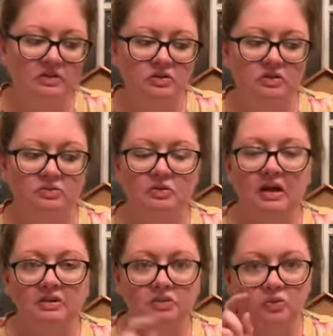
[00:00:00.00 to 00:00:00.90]

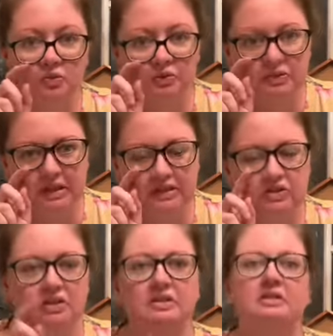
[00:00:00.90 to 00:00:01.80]
direct
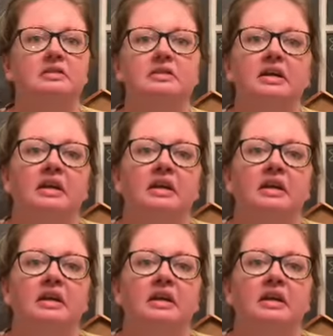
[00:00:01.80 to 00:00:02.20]
quotations.